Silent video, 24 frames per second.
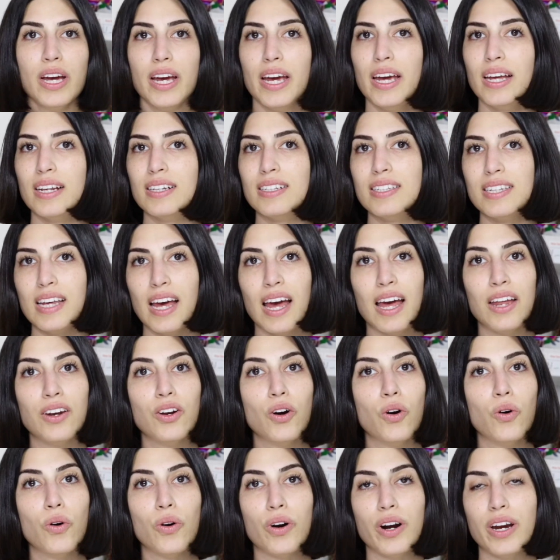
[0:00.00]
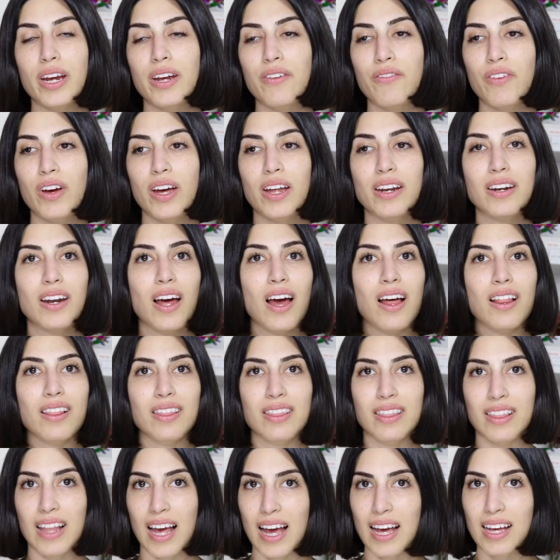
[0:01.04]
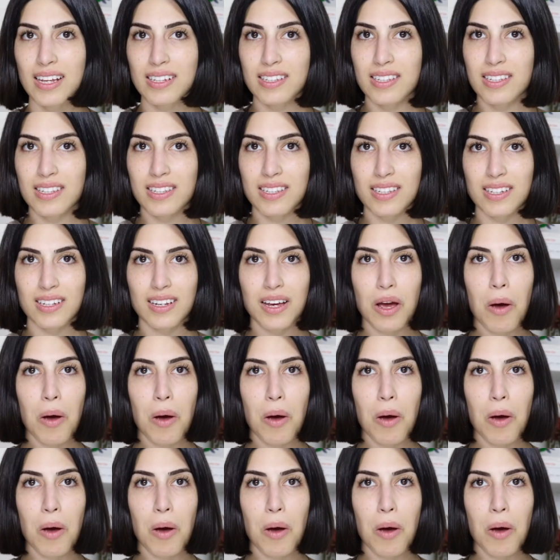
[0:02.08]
in 10 or even less